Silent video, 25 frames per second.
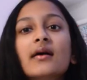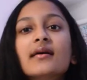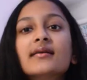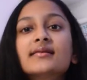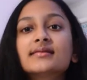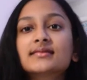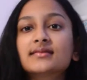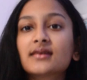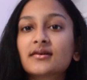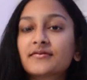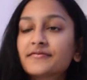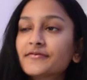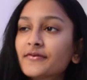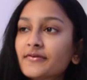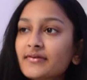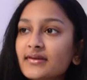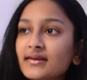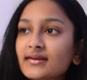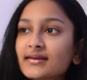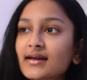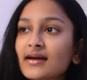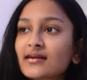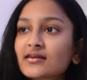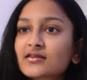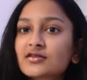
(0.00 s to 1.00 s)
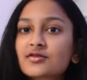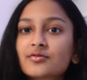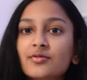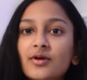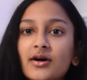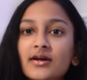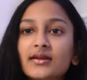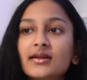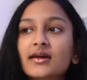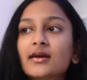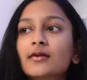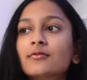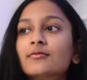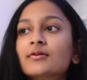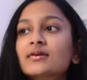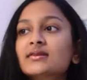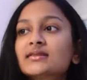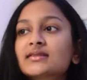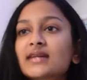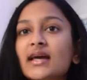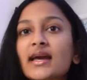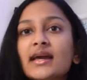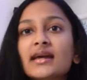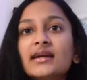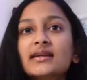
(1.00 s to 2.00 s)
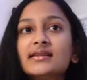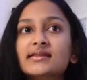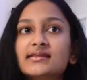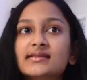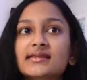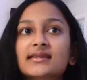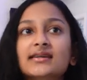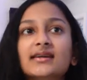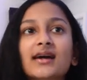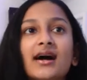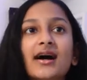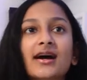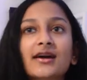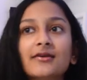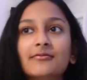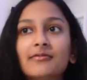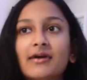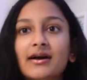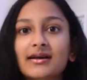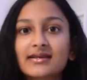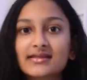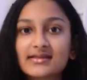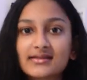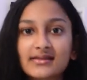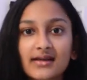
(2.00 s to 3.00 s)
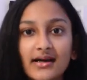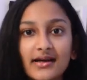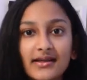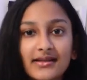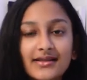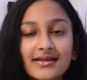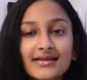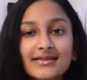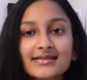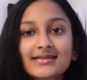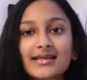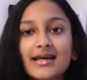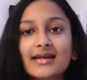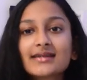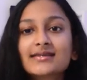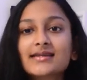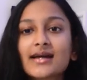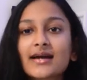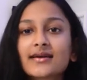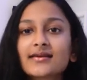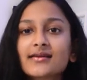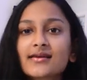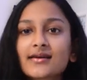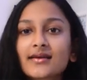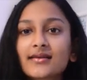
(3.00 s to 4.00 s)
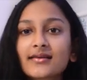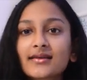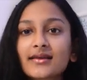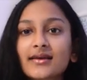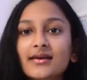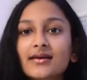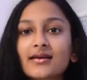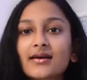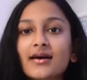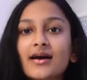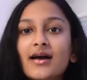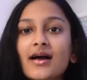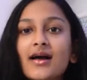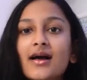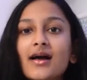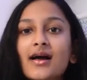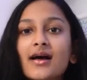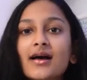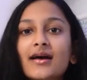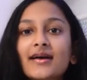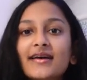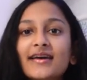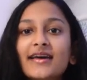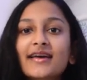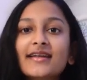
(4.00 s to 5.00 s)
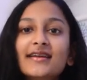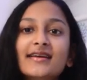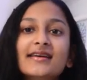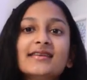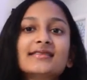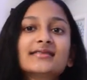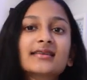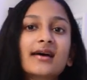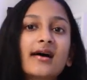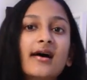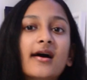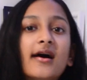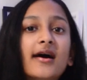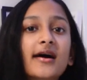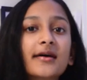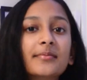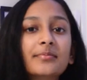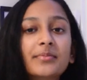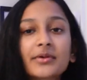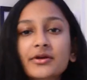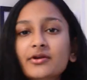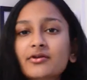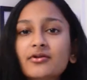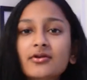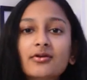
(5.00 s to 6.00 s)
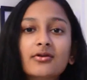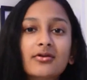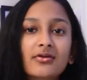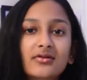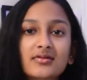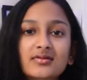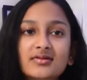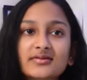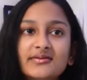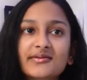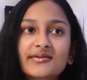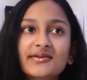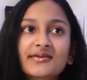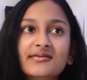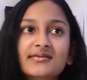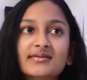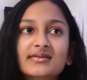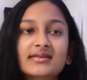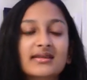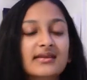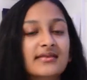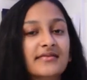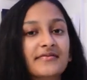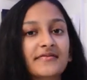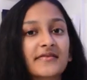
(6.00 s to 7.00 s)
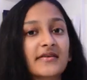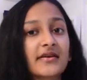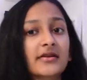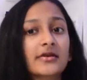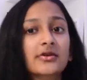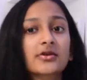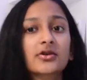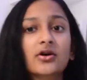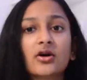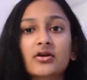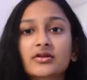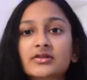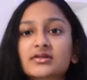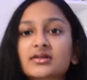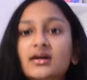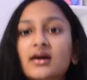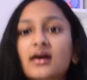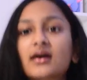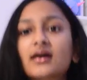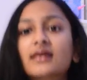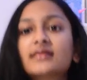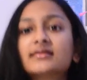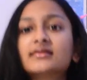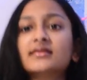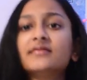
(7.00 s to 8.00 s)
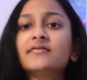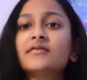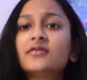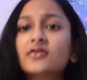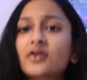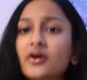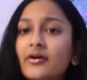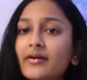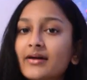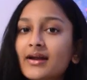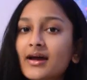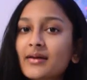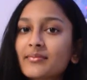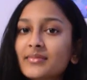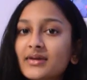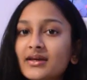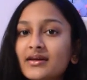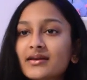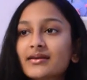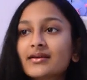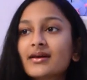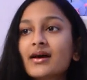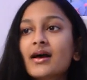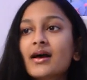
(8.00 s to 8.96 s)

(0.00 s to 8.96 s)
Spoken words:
So for the next one, it was a DIY stylus, and technically, it is art, but you could also use it for not art, if you know what I mean.